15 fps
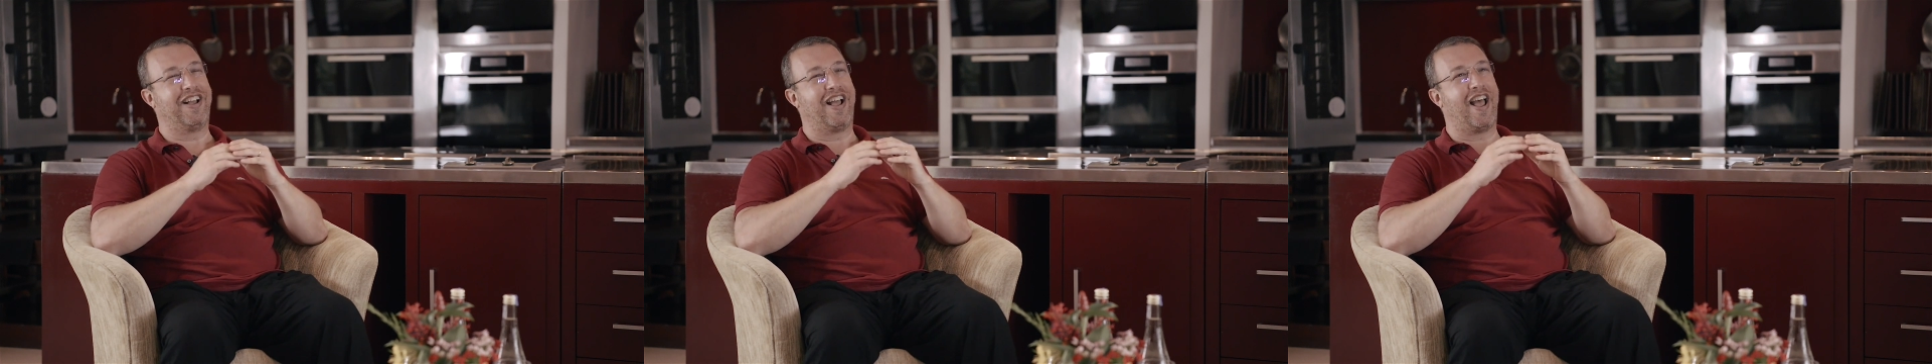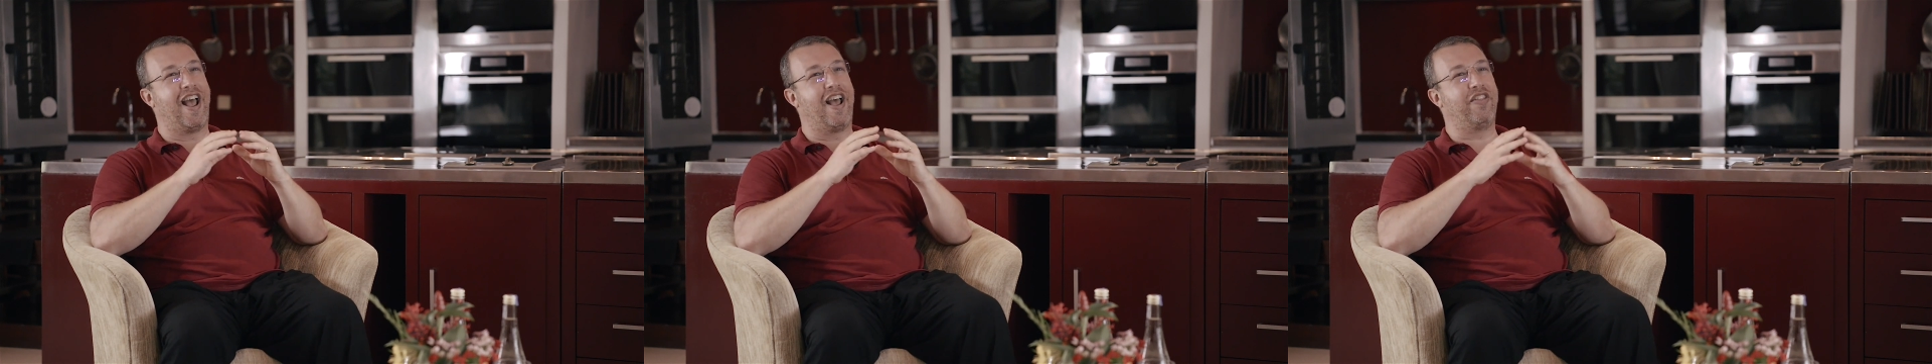
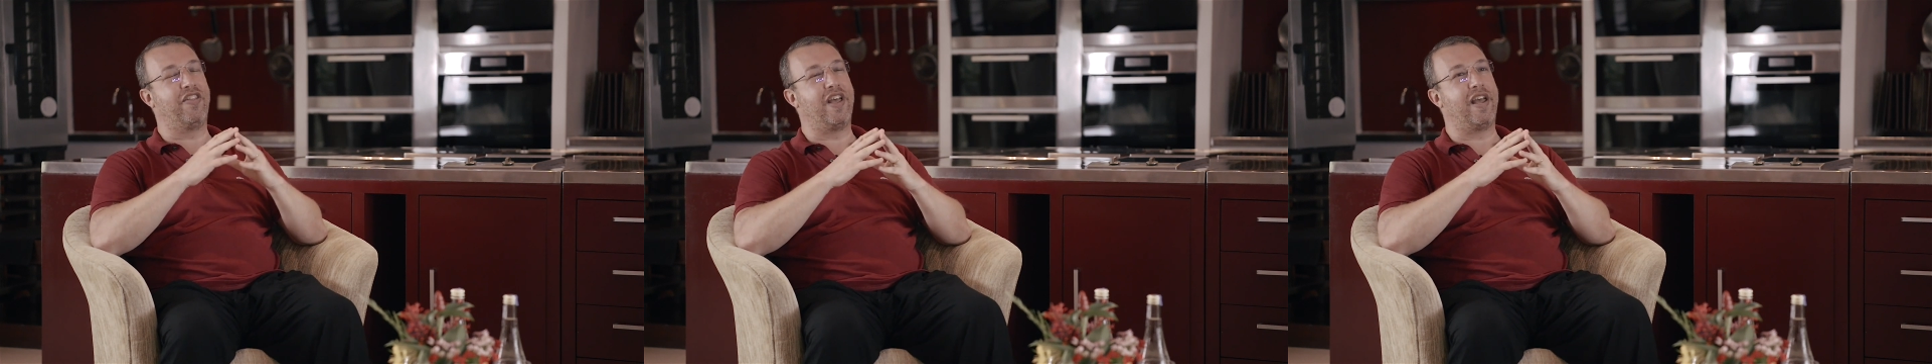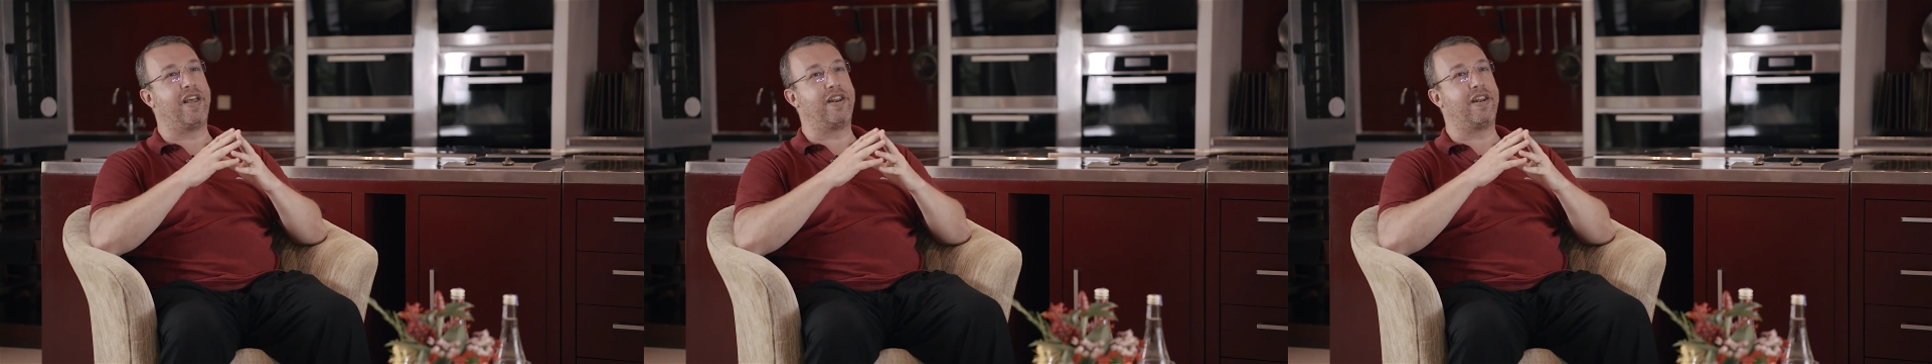And
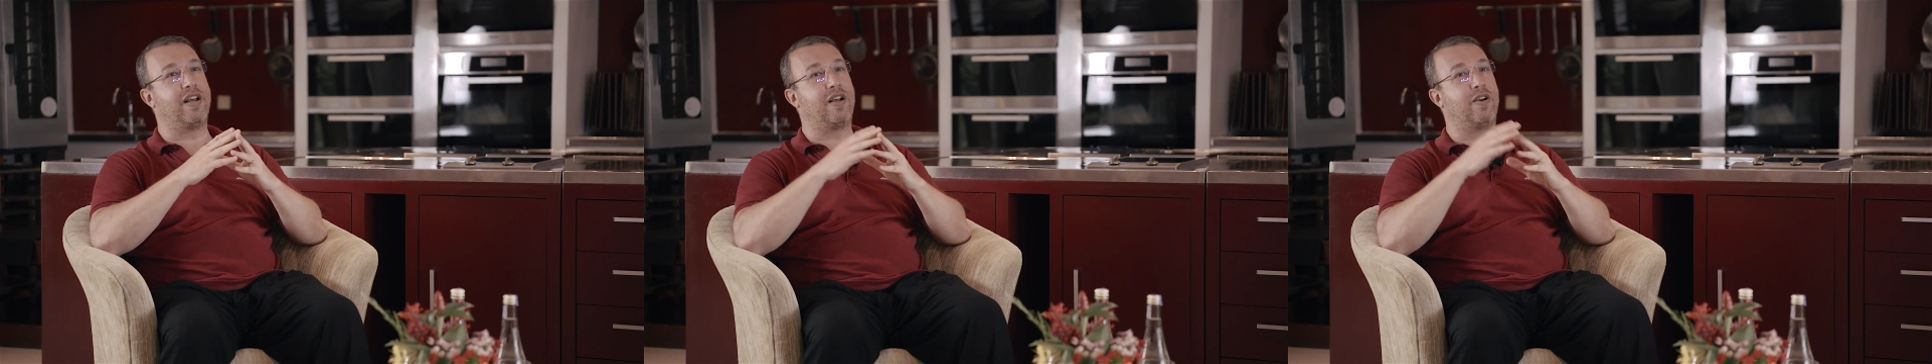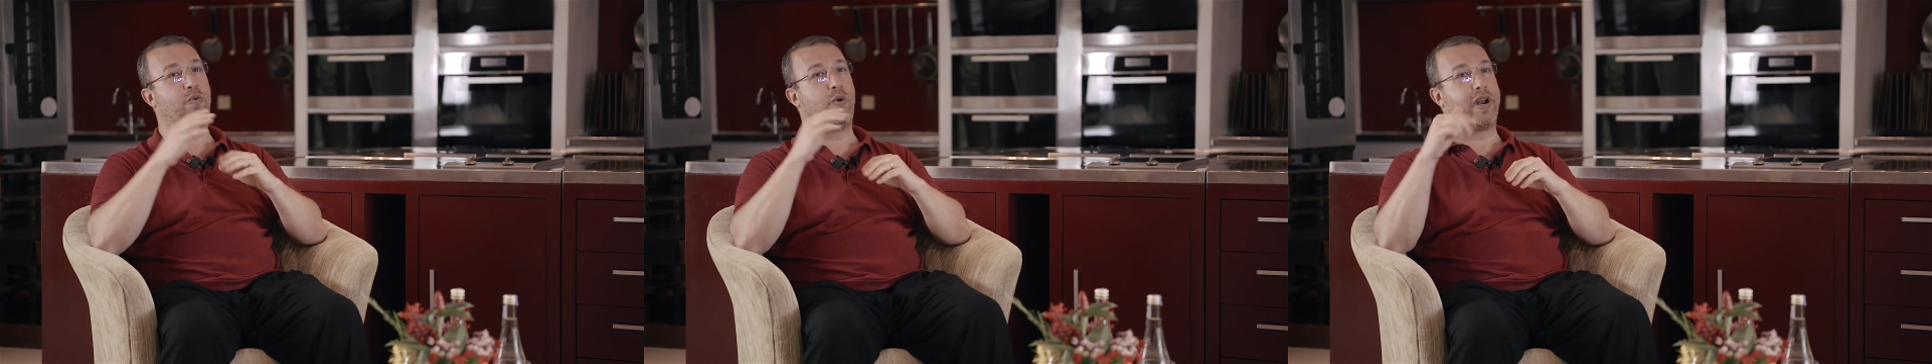then
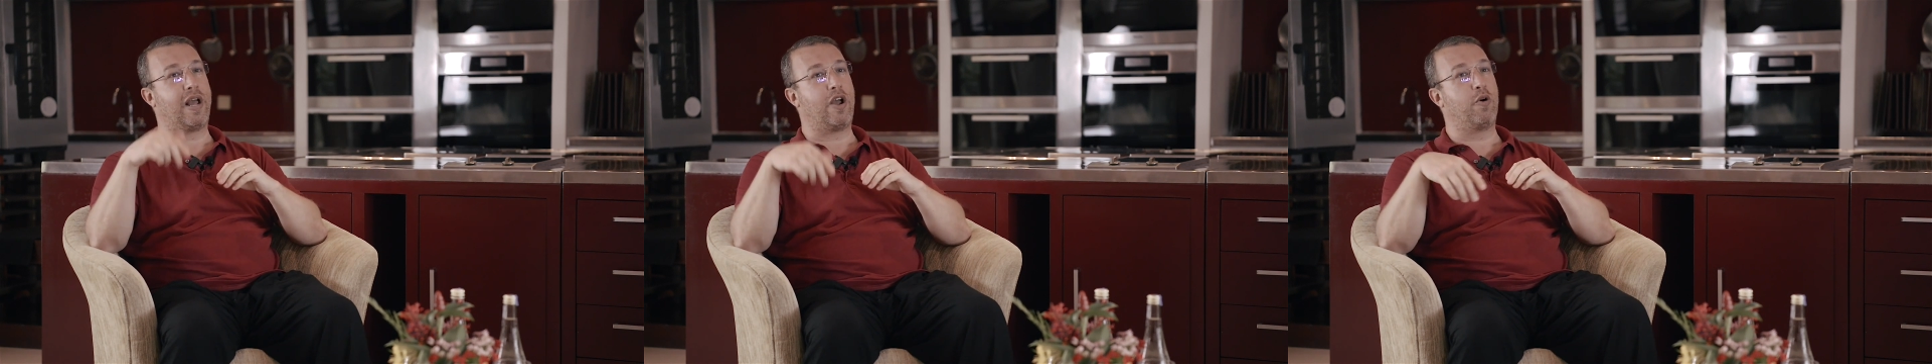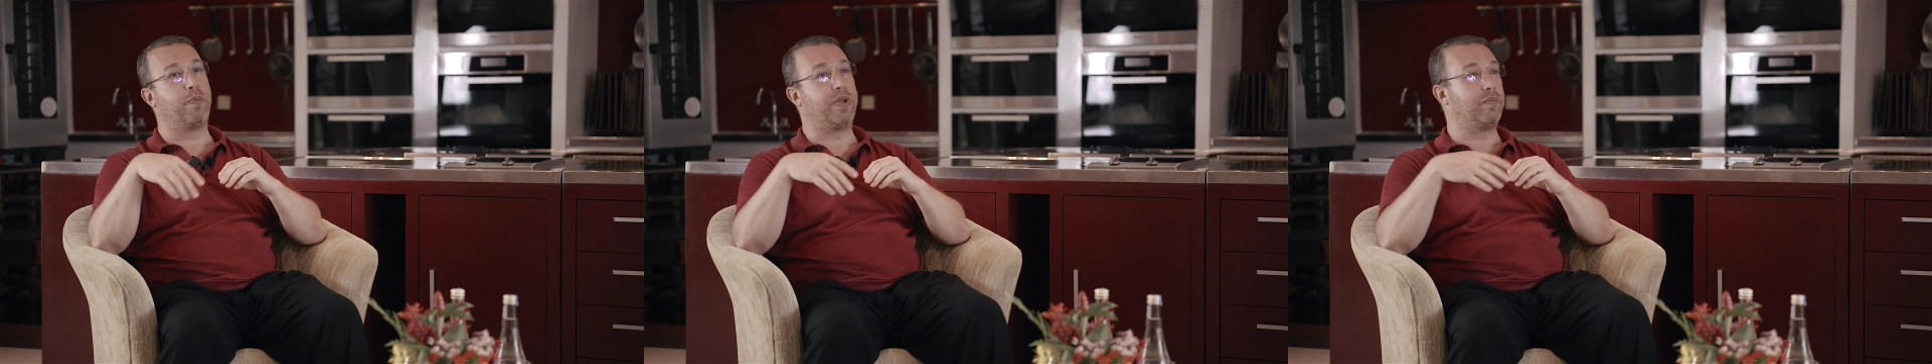when
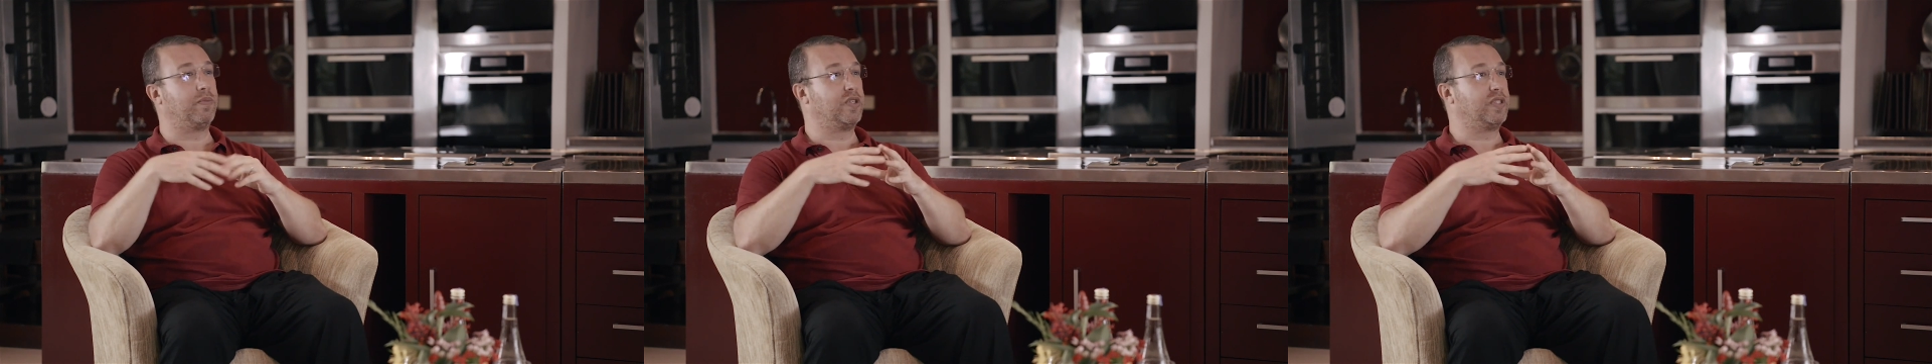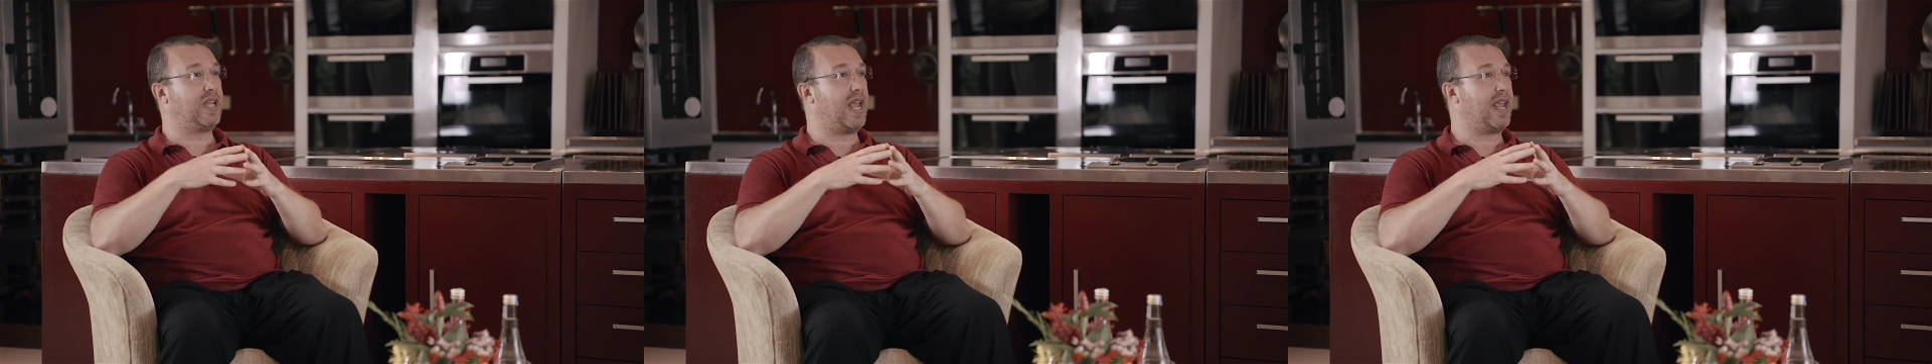I opened
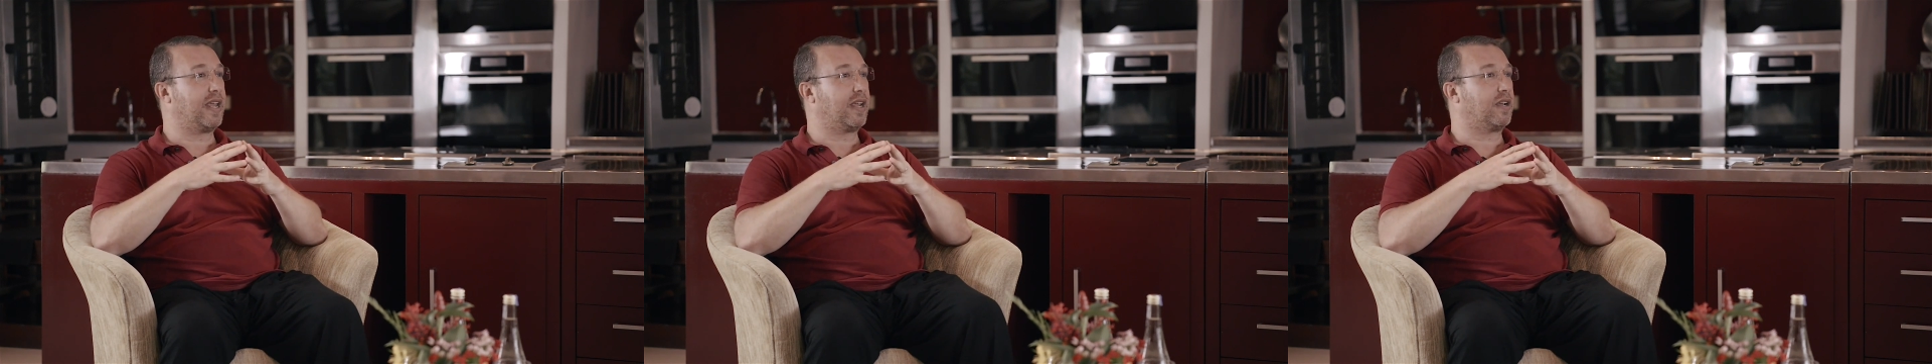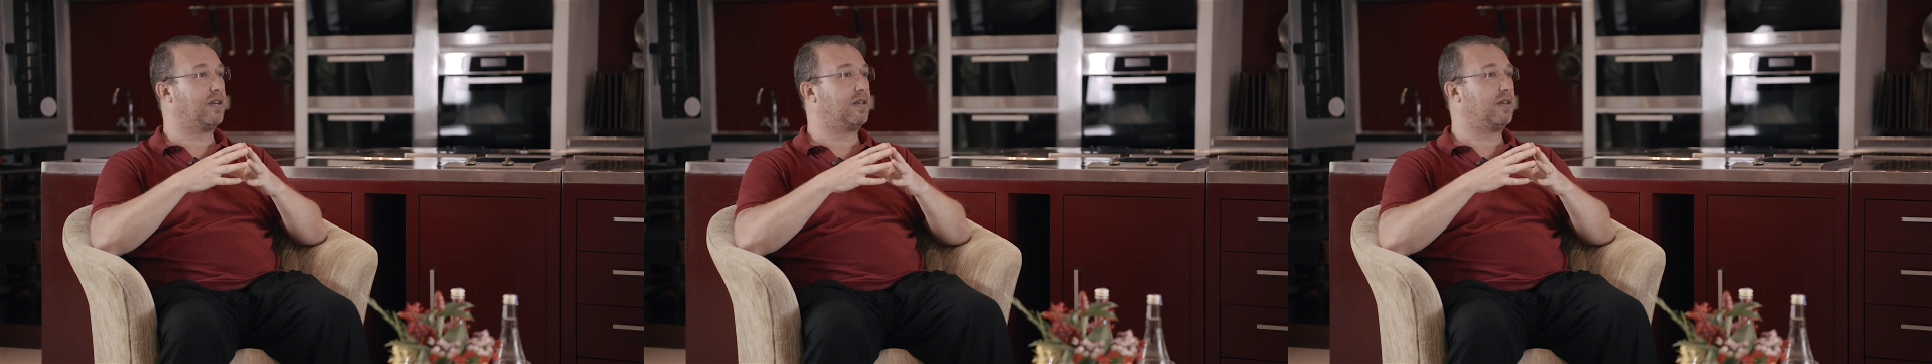
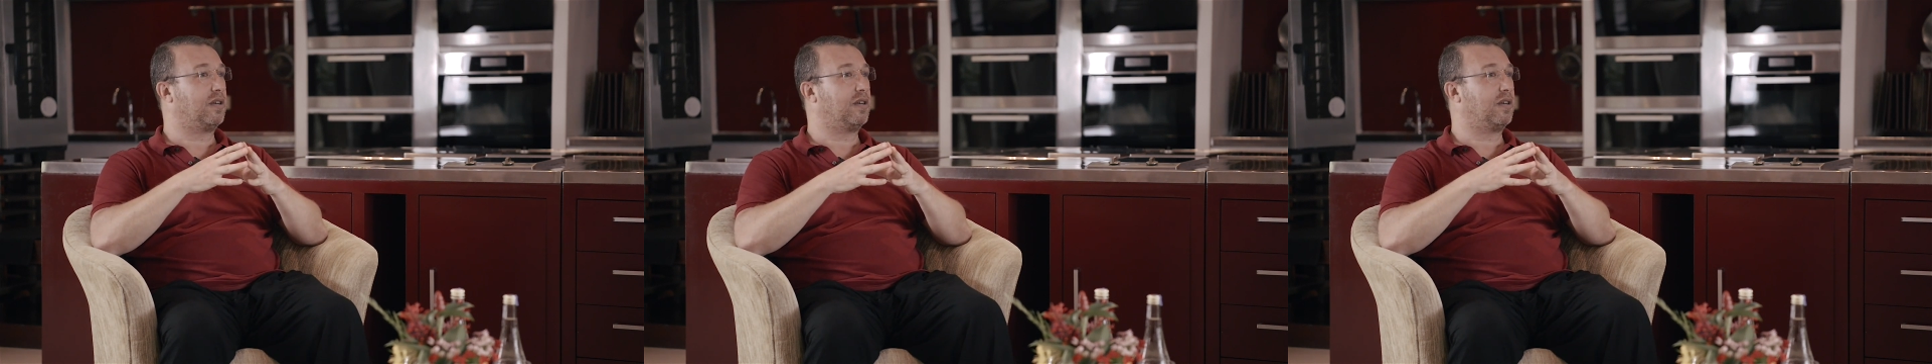Mozaic,